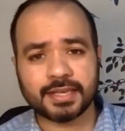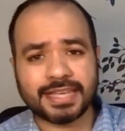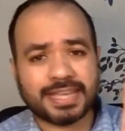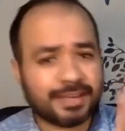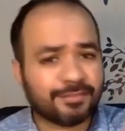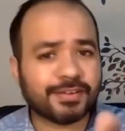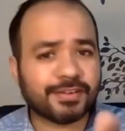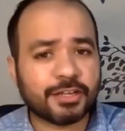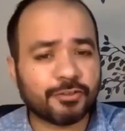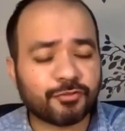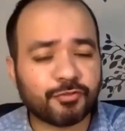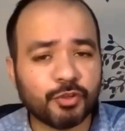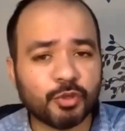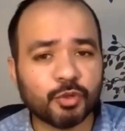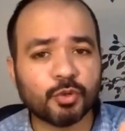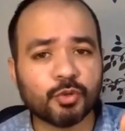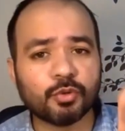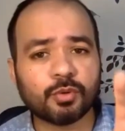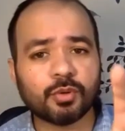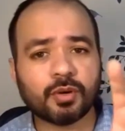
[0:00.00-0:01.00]
Even if
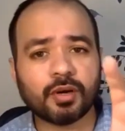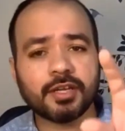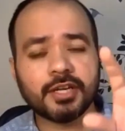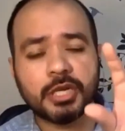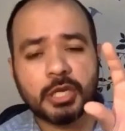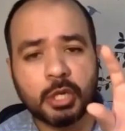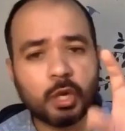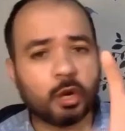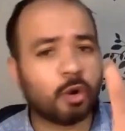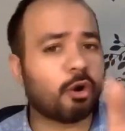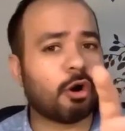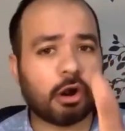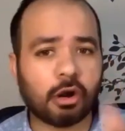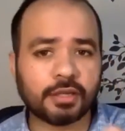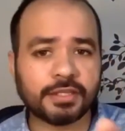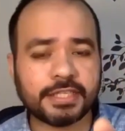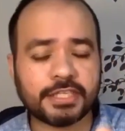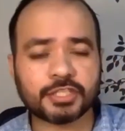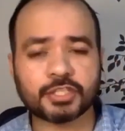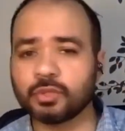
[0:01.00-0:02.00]
you know
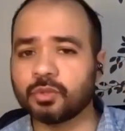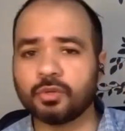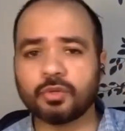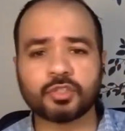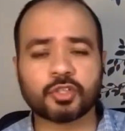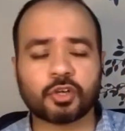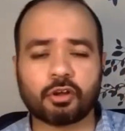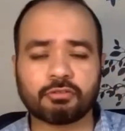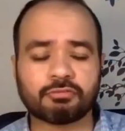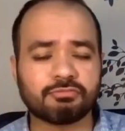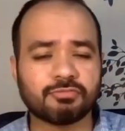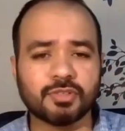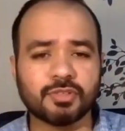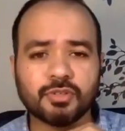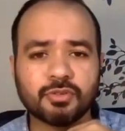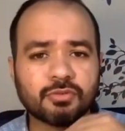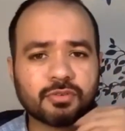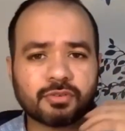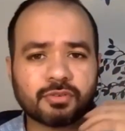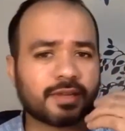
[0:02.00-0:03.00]
all these tools or
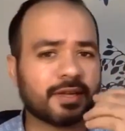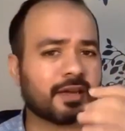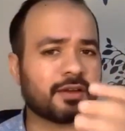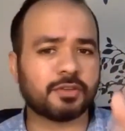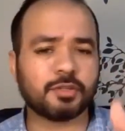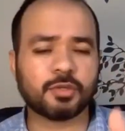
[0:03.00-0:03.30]
you